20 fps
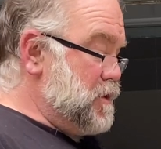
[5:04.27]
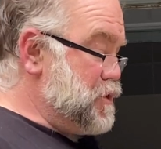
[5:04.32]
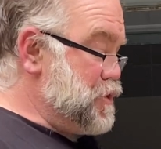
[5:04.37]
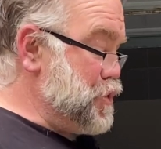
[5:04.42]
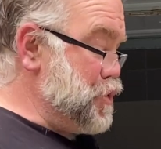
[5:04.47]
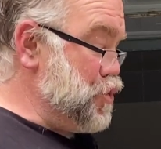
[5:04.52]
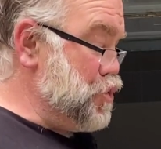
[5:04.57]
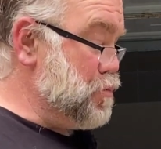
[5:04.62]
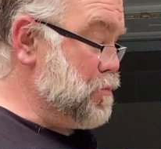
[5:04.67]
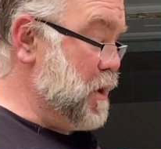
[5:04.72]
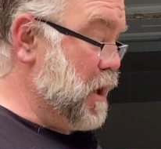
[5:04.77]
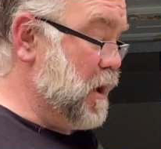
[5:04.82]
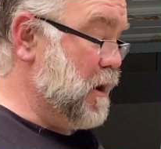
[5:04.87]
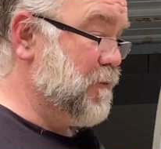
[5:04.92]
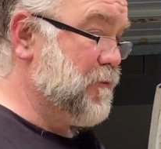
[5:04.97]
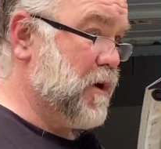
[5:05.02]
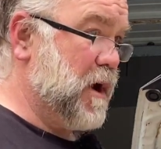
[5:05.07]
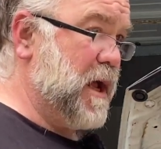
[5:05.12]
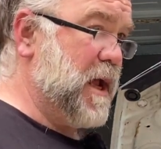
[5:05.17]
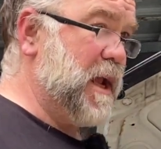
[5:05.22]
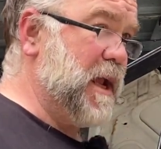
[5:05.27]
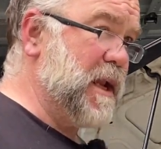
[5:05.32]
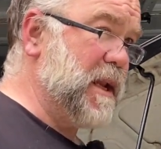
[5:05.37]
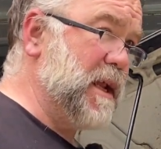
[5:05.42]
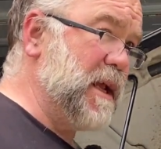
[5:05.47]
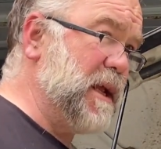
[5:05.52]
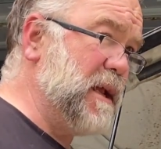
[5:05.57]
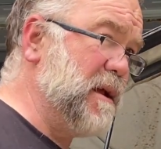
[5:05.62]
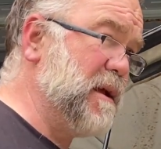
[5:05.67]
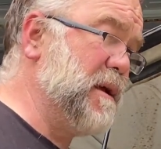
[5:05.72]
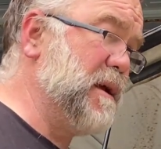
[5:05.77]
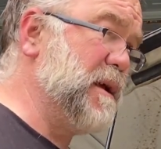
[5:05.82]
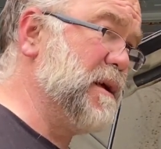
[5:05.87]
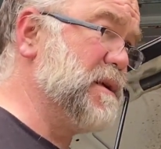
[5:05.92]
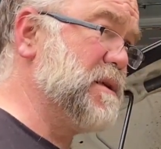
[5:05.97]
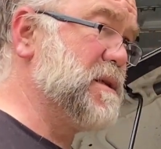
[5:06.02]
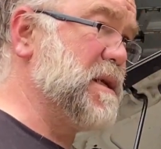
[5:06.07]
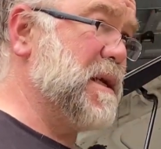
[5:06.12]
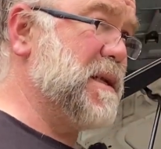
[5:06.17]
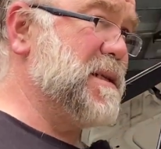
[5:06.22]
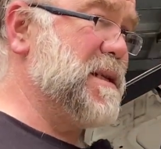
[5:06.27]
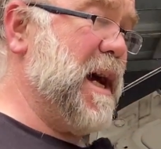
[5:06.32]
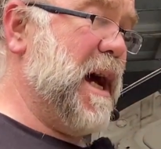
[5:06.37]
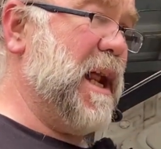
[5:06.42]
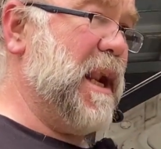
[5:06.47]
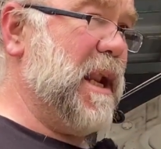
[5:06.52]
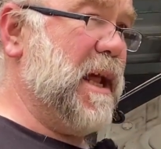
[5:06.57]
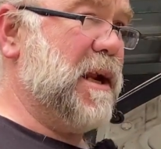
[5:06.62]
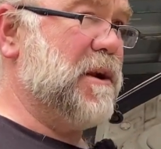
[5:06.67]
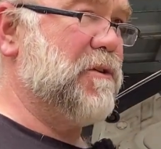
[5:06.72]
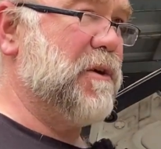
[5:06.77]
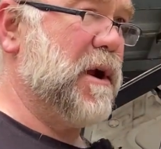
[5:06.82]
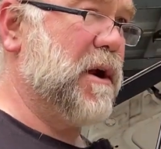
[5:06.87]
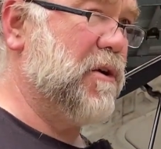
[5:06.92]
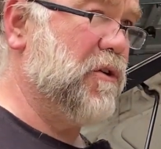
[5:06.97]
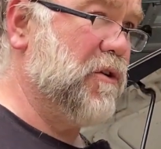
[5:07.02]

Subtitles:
tube of handy is dielectric